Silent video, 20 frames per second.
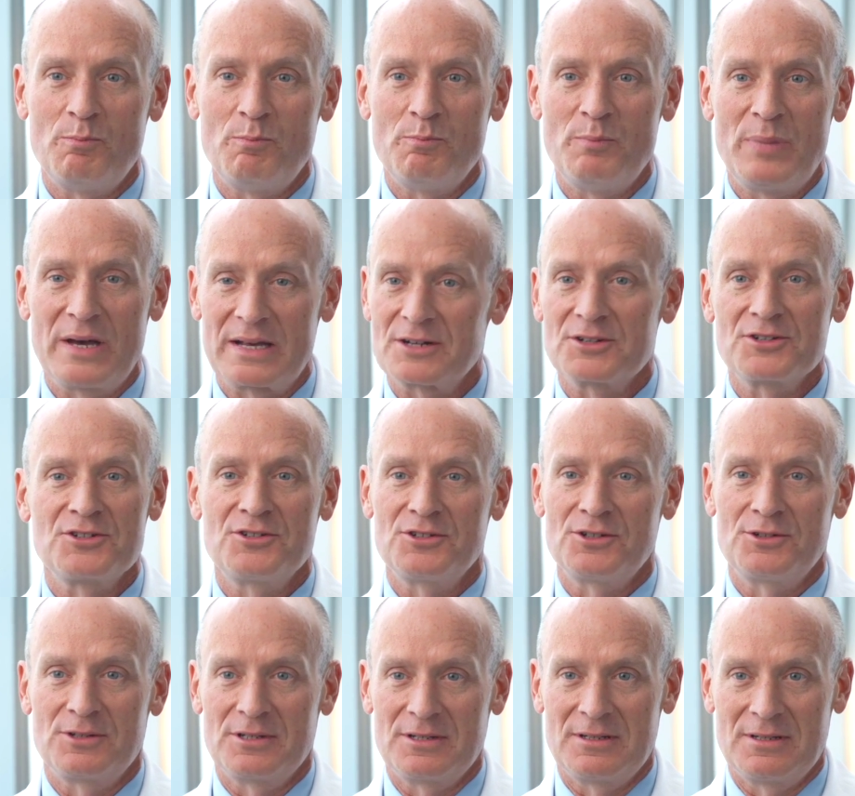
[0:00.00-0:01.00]
better
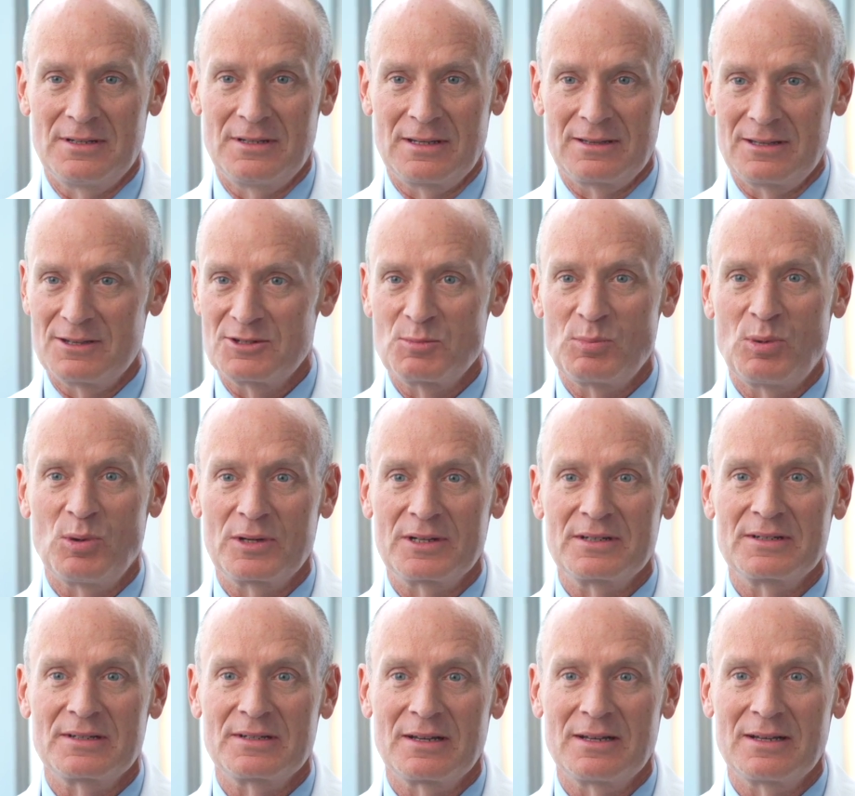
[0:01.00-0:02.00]
suited at this point
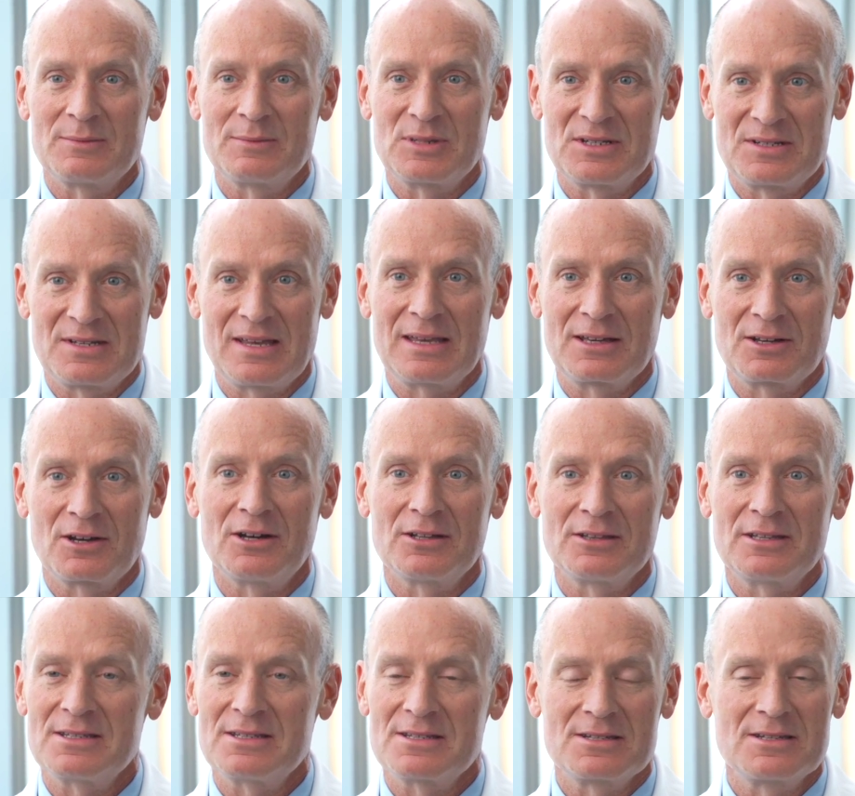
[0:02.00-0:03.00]
in time to take on
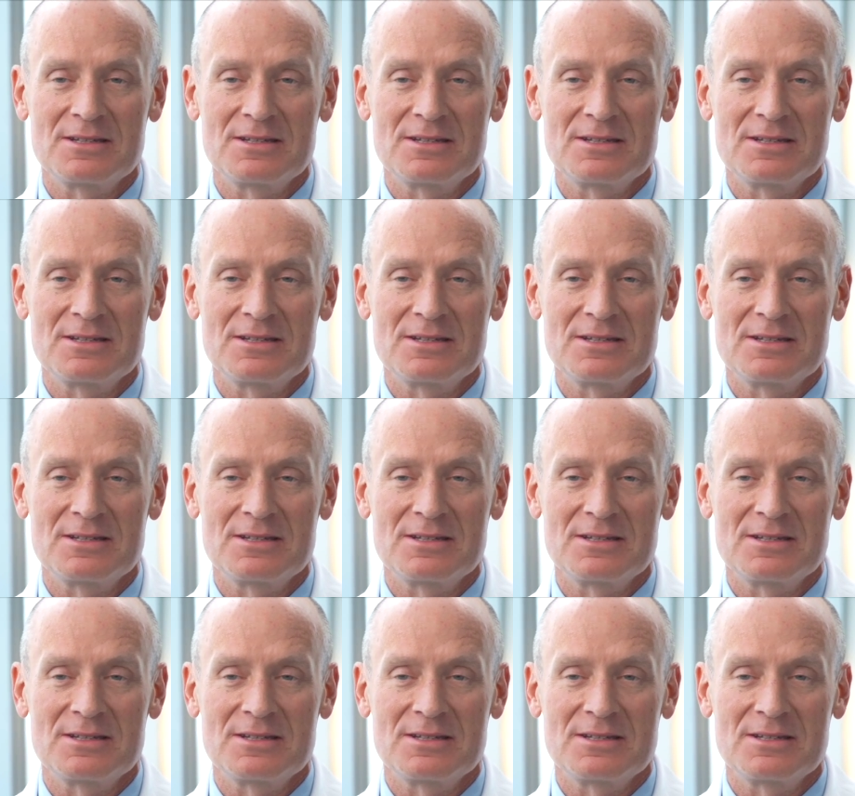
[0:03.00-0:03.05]
these